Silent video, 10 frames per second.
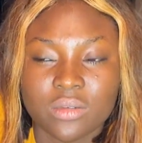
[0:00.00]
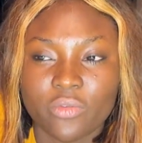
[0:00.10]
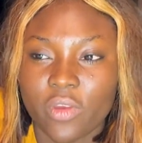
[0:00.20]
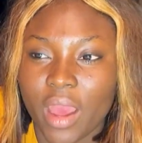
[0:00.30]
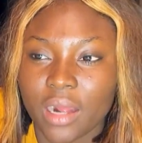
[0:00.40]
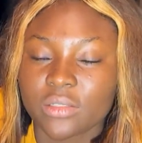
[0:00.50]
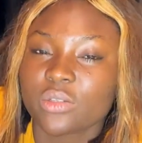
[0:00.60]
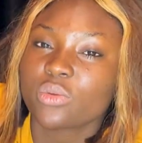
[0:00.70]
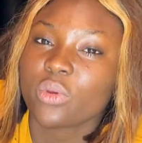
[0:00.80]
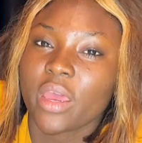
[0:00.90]

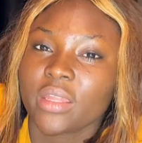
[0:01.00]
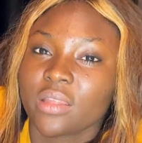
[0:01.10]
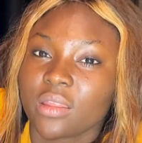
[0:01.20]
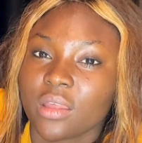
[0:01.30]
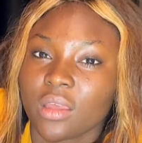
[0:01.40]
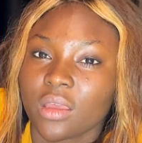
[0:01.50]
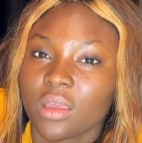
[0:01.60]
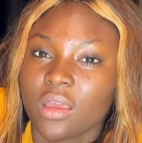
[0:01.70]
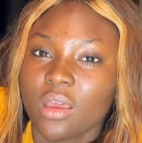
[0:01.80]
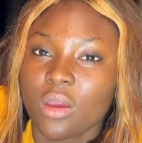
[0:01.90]
react to anything
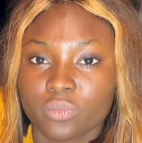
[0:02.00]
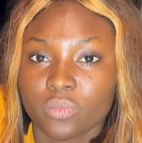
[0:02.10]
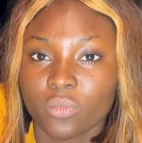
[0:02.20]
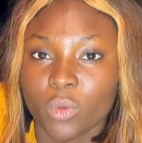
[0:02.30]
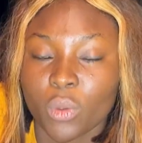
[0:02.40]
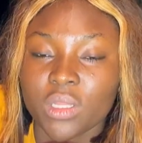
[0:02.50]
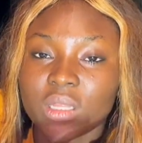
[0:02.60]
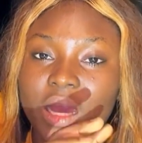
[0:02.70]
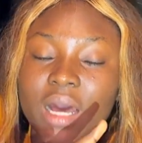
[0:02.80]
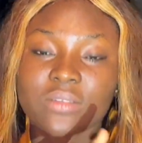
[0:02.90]
one thing
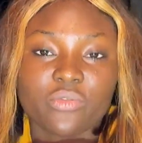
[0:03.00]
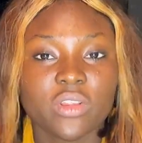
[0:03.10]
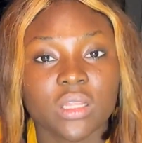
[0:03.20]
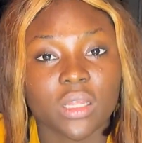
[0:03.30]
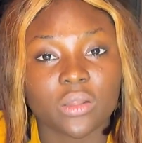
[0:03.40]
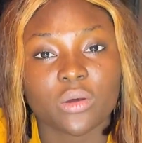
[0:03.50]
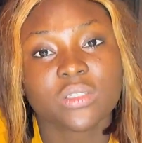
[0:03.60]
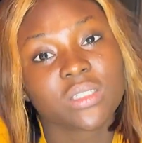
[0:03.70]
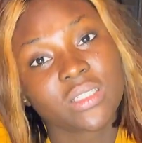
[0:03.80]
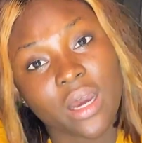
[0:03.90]
that has really let
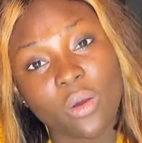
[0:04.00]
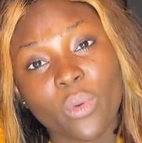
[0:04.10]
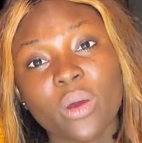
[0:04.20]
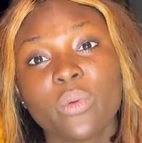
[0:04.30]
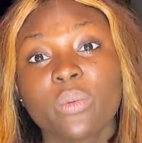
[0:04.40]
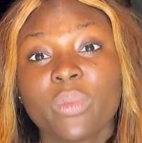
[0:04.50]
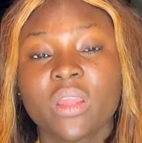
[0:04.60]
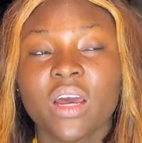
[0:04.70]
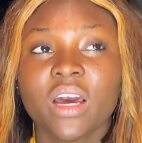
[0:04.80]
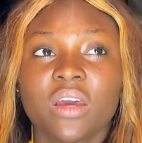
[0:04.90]
us down while we're being
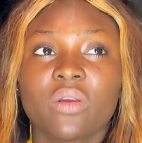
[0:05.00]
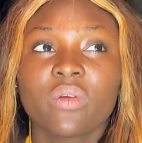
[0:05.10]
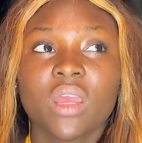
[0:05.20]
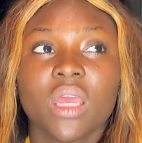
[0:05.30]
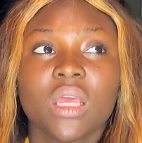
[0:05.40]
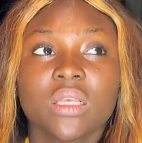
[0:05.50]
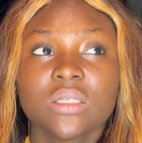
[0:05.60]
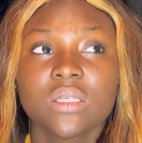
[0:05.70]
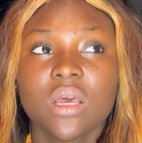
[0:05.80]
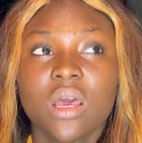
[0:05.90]
angry is